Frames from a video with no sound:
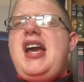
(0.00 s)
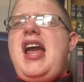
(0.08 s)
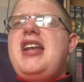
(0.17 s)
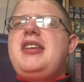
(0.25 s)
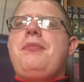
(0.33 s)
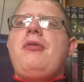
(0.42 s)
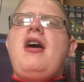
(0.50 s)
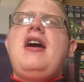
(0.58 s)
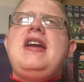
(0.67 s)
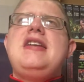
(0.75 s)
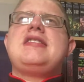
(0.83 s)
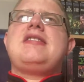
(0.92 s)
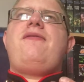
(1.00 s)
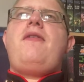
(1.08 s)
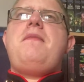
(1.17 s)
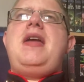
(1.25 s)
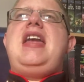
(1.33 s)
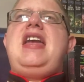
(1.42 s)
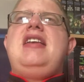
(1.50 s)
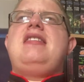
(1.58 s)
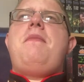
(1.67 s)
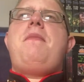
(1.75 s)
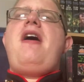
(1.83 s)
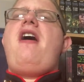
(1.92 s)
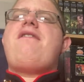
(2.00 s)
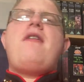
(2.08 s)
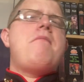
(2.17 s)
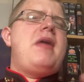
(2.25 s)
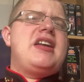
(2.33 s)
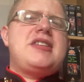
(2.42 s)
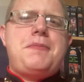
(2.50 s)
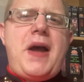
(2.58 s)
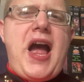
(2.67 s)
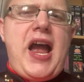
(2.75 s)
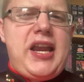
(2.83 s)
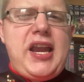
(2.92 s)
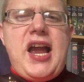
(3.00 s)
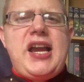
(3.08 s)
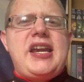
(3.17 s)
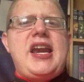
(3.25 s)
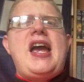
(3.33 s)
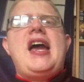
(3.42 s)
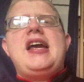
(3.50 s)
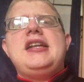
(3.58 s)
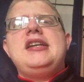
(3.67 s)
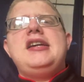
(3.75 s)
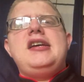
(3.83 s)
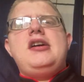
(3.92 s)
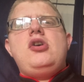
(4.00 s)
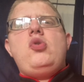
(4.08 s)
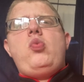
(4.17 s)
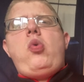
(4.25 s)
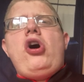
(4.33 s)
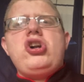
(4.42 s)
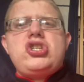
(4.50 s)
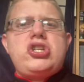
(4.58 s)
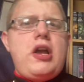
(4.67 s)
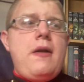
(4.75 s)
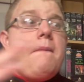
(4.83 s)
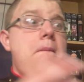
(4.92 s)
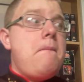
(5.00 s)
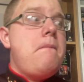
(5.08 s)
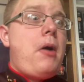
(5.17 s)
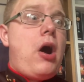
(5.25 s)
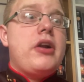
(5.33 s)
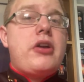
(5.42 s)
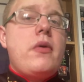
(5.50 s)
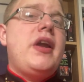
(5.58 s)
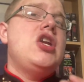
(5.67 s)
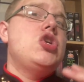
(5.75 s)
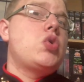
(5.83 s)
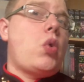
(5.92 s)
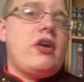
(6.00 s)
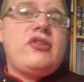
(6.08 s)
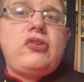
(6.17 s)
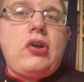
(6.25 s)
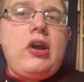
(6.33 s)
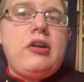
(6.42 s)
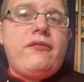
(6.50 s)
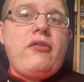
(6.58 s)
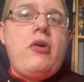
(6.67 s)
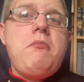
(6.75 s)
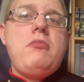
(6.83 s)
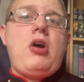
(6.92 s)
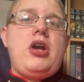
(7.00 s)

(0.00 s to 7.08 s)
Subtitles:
Enterprise, for me, is a bit of a mixed bag. I can watch them, but I don't enjoy certain of them.